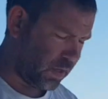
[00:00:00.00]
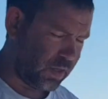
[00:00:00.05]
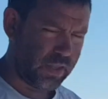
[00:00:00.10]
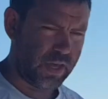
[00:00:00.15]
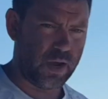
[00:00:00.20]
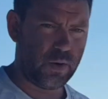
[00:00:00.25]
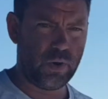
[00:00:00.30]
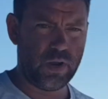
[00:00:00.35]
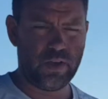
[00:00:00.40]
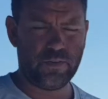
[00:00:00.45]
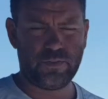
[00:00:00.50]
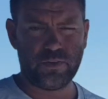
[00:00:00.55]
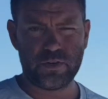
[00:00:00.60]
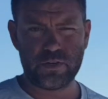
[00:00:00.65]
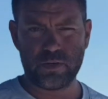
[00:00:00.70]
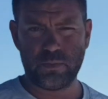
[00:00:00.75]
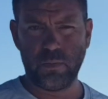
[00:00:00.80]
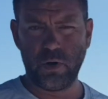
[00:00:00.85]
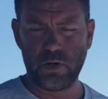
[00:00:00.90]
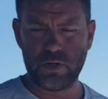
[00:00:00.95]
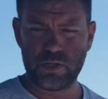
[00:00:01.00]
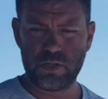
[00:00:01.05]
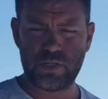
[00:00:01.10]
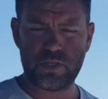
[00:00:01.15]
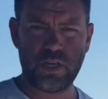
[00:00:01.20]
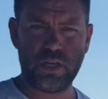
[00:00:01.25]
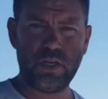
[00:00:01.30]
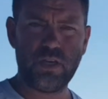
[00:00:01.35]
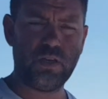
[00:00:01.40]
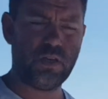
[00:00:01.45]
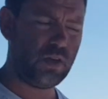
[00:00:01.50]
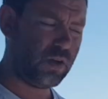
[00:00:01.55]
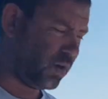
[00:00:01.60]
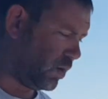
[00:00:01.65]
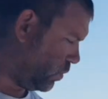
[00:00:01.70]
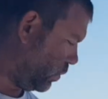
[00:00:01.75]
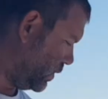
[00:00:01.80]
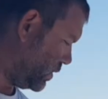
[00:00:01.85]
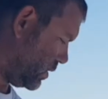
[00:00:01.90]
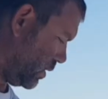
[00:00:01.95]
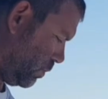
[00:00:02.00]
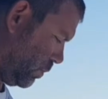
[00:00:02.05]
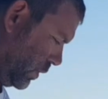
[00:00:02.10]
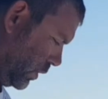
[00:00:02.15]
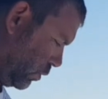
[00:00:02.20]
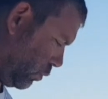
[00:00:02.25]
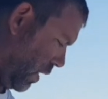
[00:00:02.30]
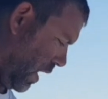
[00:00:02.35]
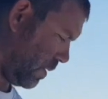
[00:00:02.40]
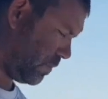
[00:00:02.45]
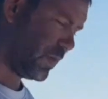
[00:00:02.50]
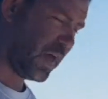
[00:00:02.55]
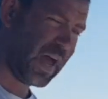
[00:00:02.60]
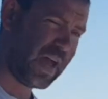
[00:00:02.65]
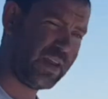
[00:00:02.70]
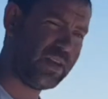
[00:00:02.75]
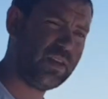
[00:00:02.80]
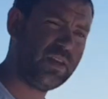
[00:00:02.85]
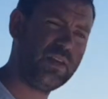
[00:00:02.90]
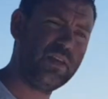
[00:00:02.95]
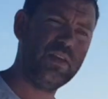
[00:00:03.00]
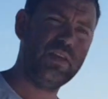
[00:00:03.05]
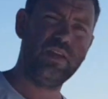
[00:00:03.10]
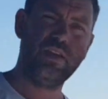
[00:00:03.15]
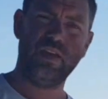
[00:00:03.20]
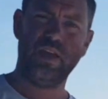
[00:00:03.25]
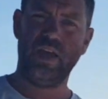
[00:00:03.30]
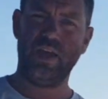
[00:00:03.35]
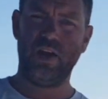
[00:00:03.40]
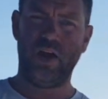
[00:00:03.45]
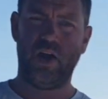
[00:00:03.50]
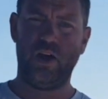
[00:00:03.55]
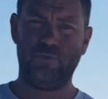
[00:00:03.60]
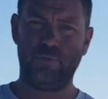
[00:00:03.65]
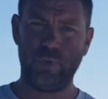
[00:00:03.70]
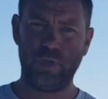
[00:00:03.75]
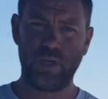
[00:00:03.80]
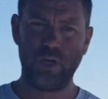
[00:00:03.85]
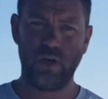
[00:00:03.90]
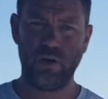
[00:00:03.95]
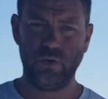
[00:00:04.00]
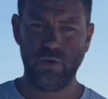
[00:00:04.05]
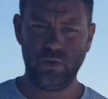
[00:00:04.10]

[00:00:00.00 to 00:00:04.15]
That way, if there's an emergency, we simply grab that and off we go.